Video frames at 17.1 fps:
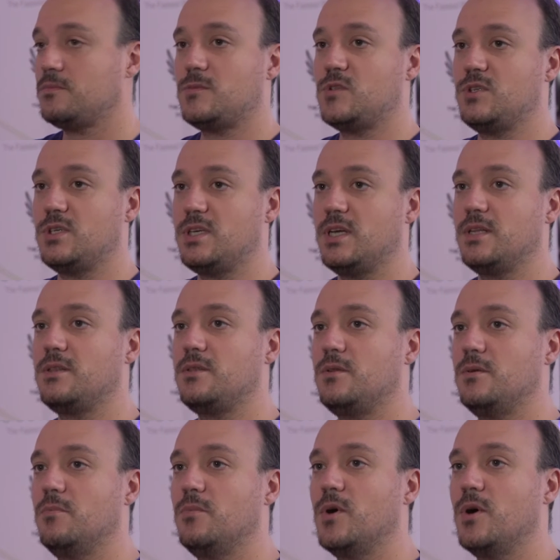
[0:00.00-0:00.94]
to get
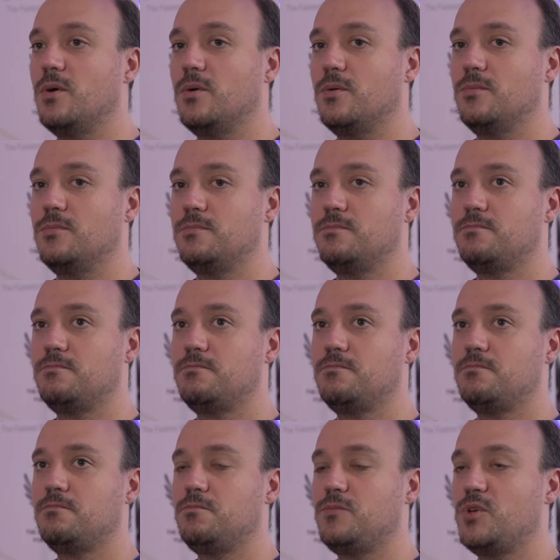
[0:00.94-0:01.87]
the more
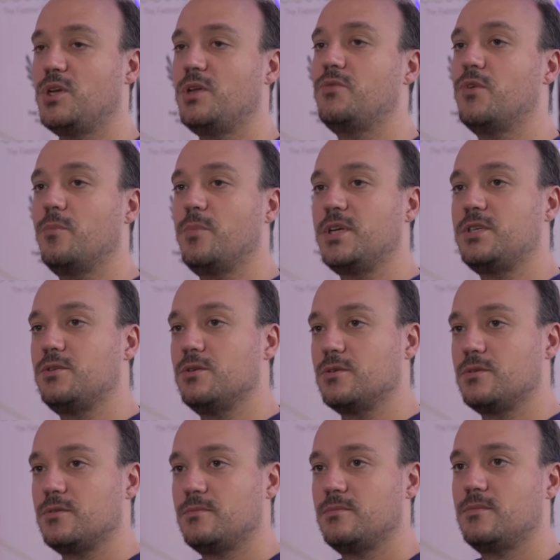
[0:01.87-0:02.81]
beautiful
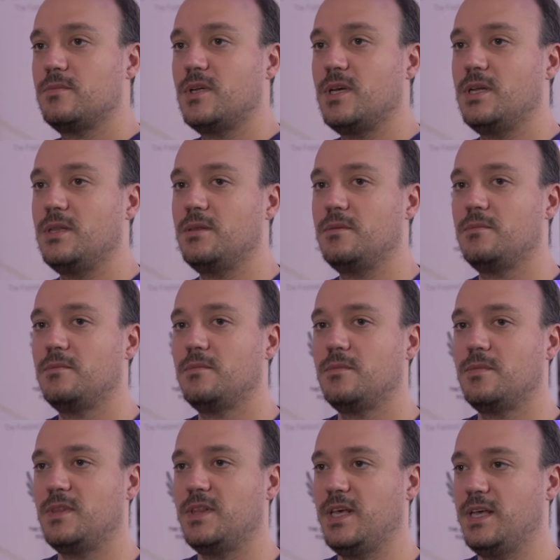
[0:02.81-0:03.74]
pictures, and
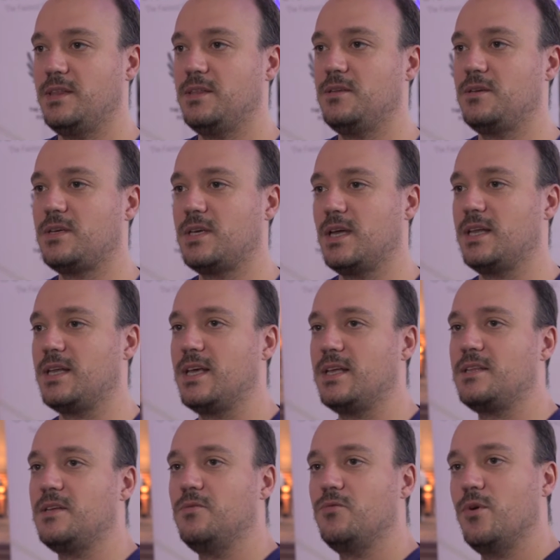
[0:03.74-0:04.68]
then you can
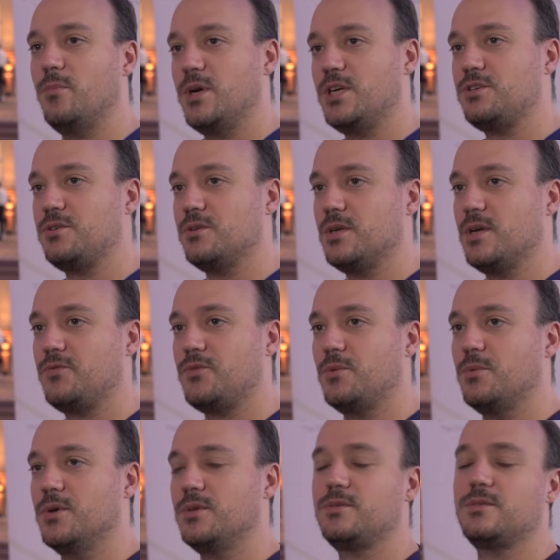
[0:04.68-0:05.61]
get information
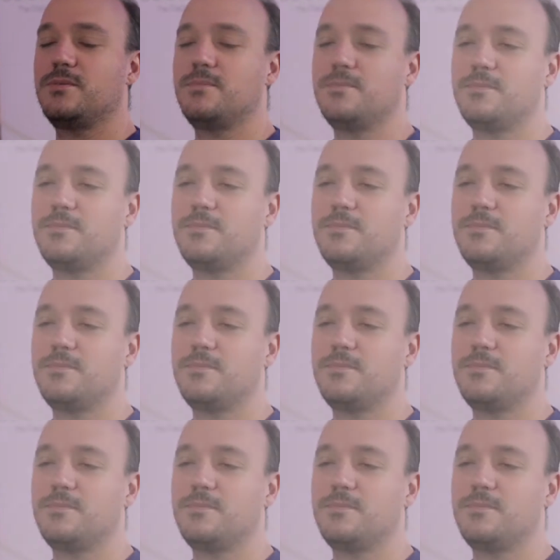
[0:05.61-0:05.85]
afterwards.